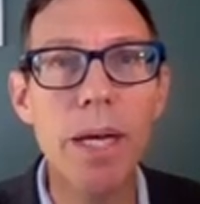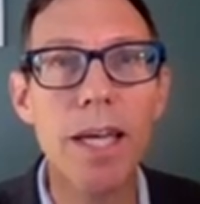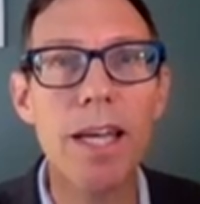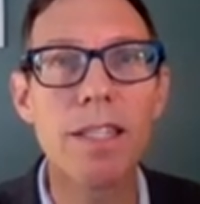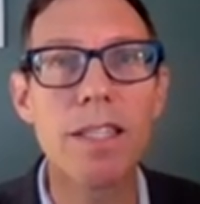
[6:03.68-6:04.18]

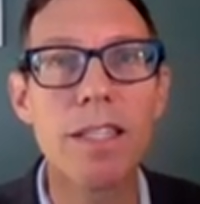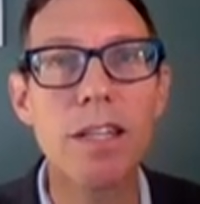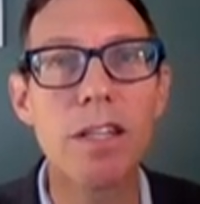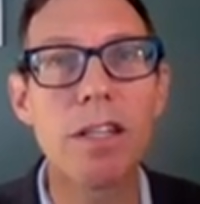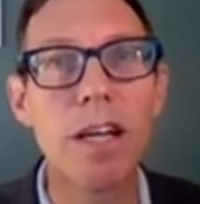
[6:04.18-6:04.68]
be
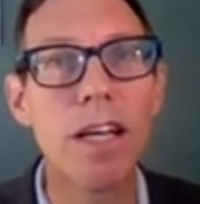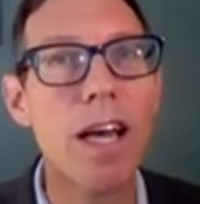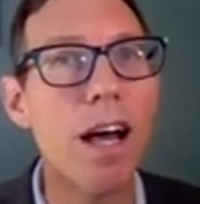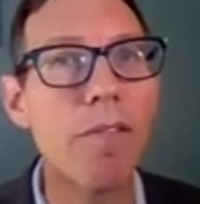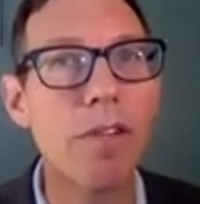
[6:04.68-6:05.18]
considered a
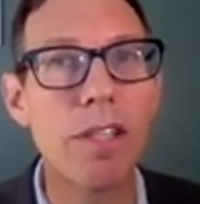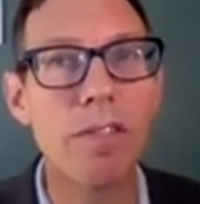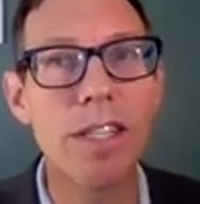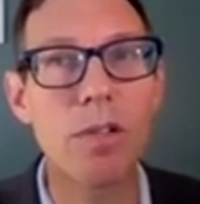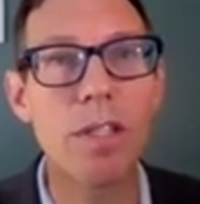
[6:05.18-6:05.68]
conflict
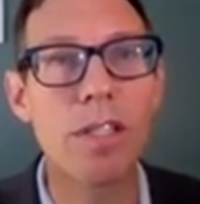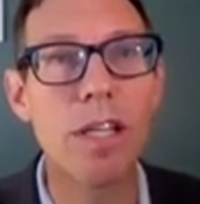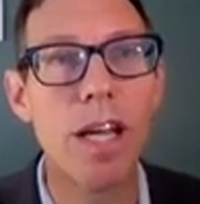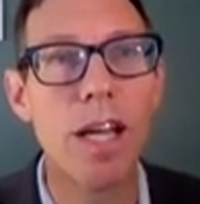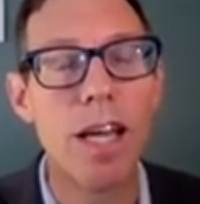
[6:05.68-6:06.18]
of interest